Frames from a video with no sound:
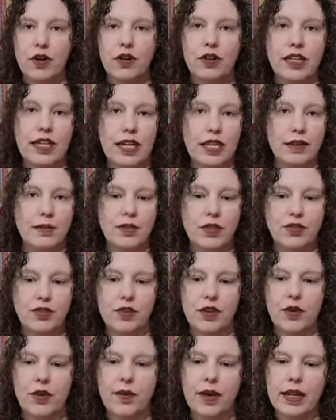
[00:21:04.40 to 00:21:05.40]
early elementary
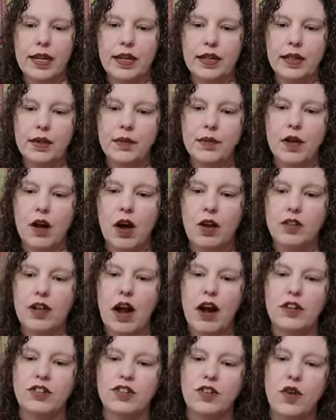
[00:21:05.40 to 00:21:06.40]
curriculum called
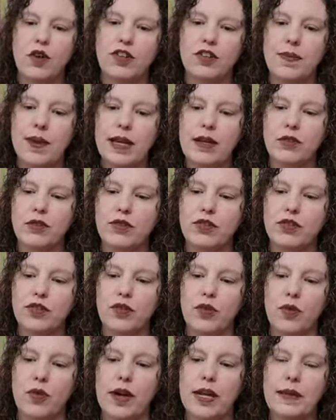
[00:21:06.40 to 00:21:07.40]
Our Star Spangled
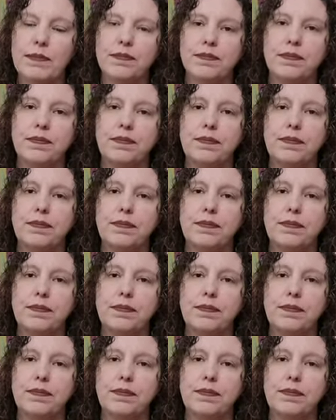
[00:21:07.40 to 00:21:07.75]
Story.